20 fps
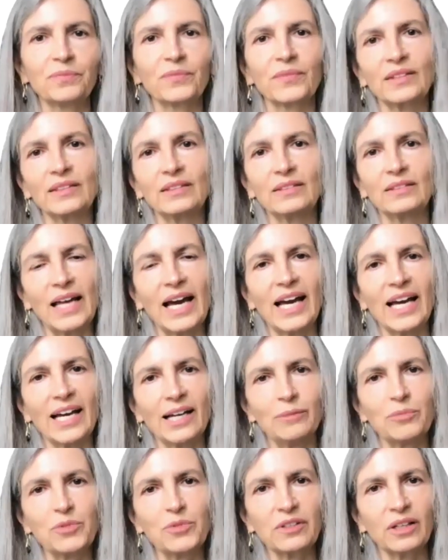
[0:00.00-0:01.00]

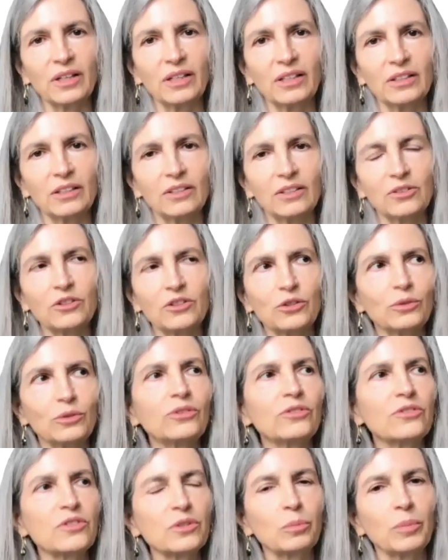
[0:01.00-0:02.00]
labs,
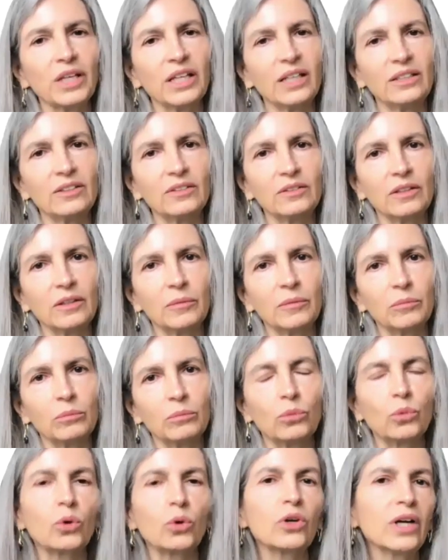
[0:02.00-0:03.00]
students spend
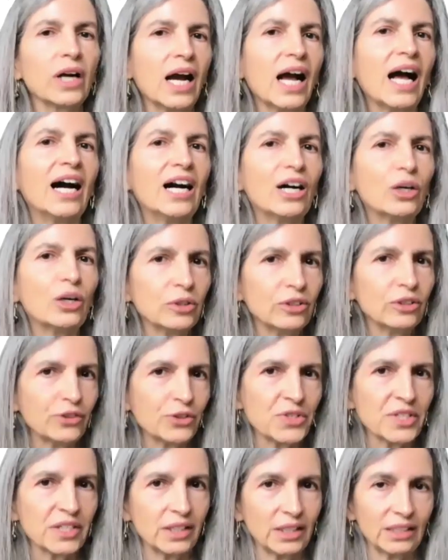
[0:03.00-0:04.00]
more
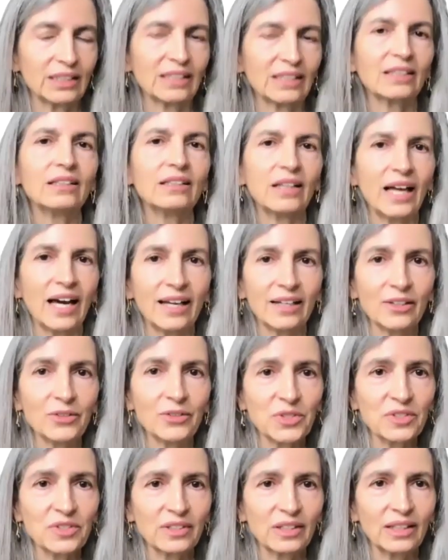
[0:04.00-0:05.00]
hours in
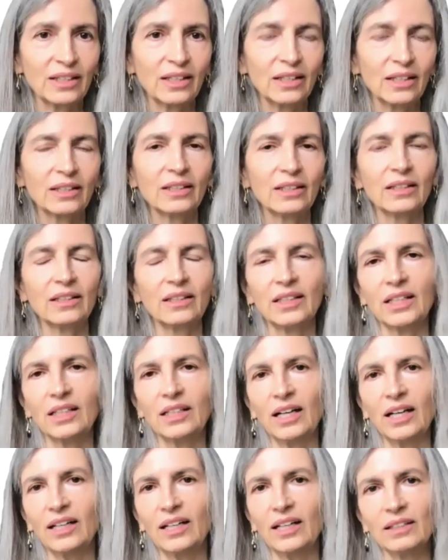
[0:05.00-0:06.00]
class than
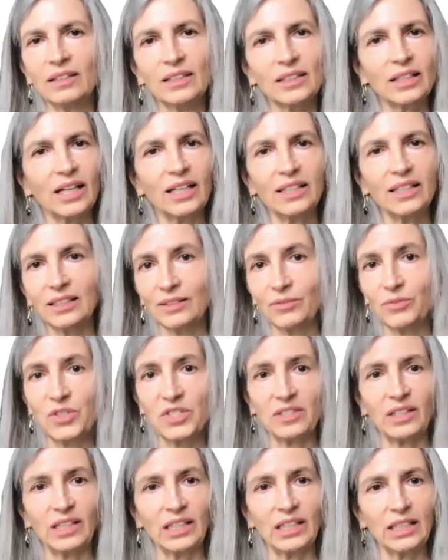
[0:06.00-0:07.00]
I think I have
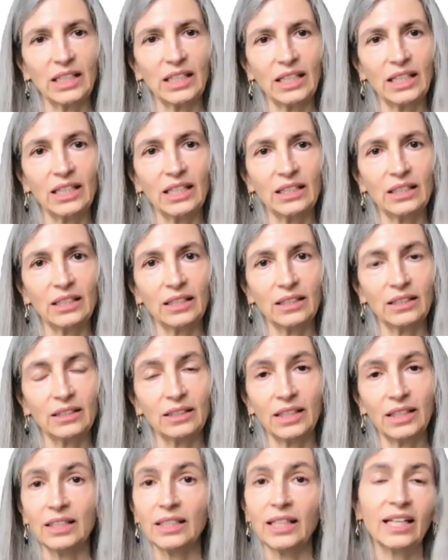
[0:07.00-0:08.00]
seen
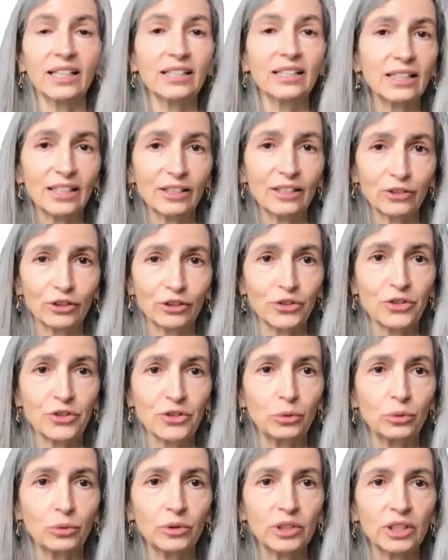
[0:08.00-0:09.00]
in any other
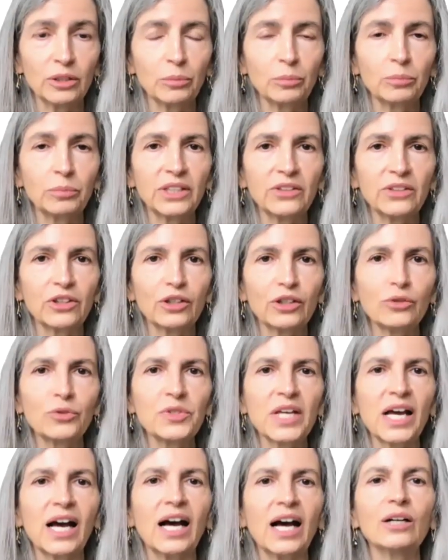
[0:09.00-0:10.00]
school, but
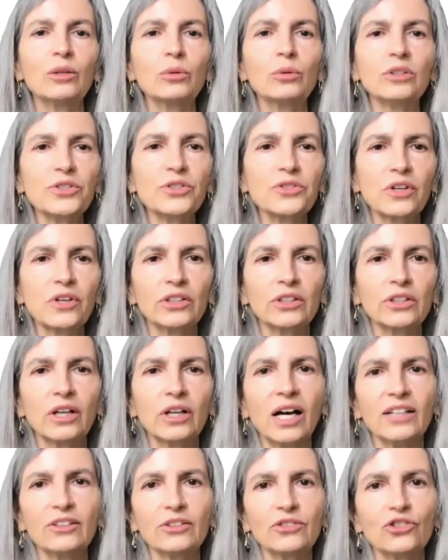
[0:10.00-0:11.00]
those hours are
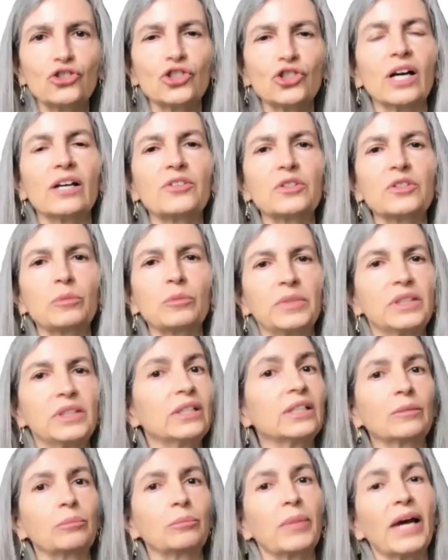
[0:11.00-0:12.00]
not just
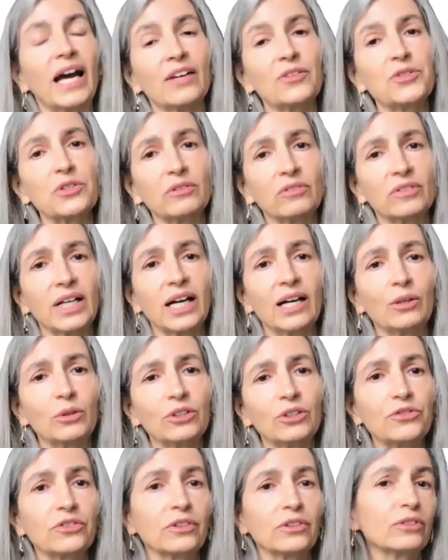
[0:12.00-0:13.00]
being passive
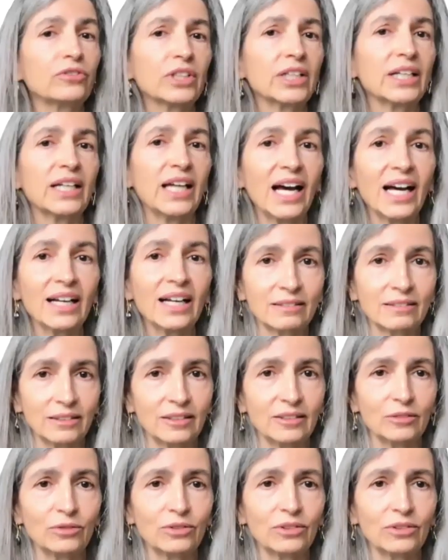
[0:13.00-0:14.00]
hours, they're very active.